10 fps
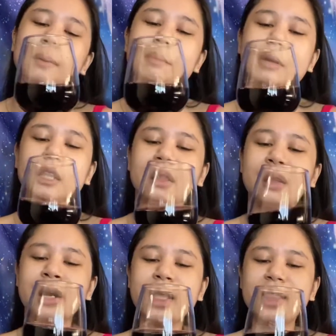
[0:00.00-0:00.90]
But
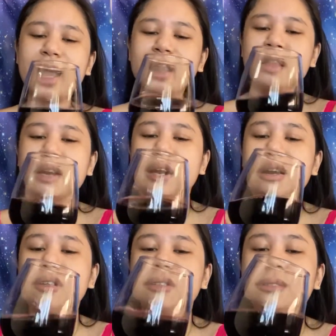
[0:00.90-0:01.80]
look at that. Look at
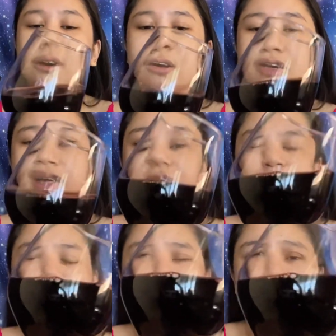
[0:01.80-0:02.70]
how dark
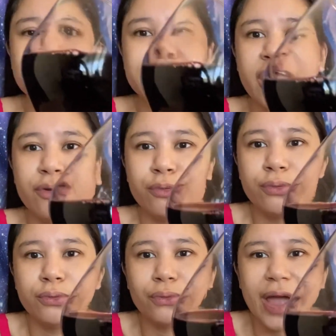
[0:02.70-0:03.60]
and rich
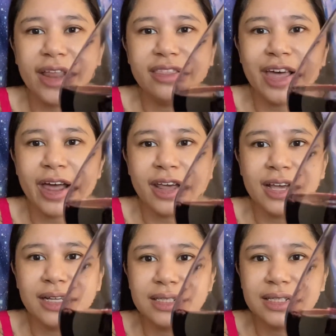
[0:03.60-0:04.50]
and red that
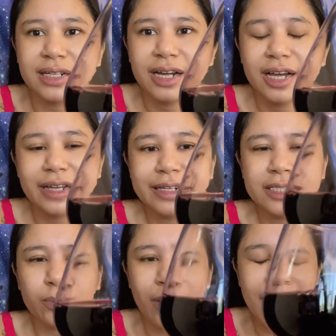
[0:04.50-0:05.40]
is.
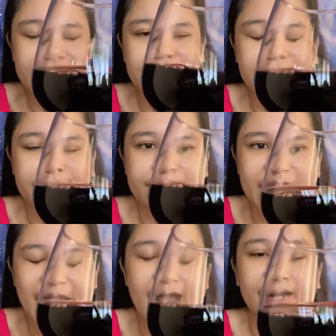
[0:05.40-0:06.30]
It's practically
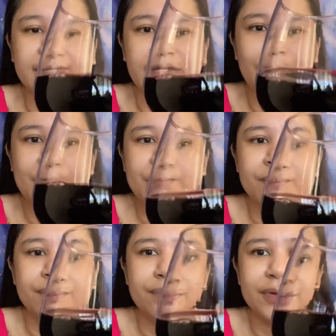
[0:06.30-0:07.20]
black,
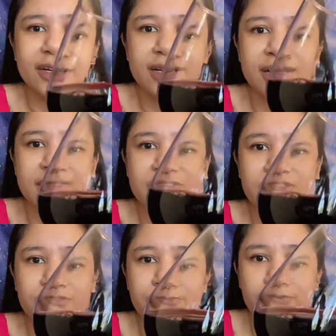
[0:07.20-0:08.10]
but it is
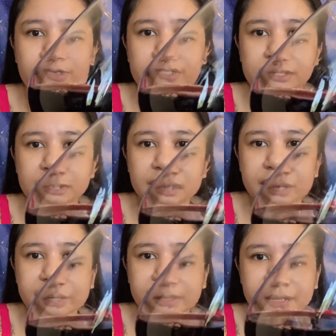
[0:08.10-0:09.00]
so gorgeous.
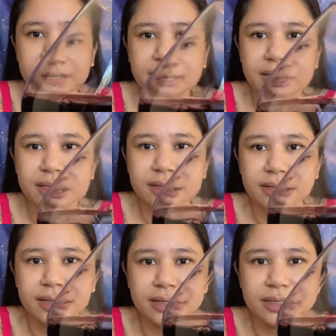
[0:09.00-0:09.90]
Look at that.
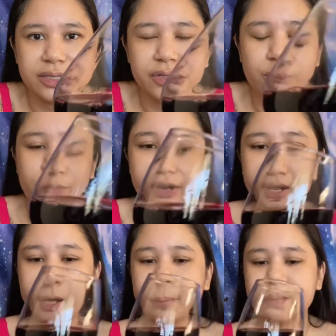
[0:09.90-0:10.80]
It is so
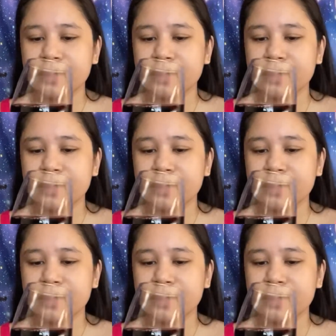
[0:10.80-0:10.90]
pretty.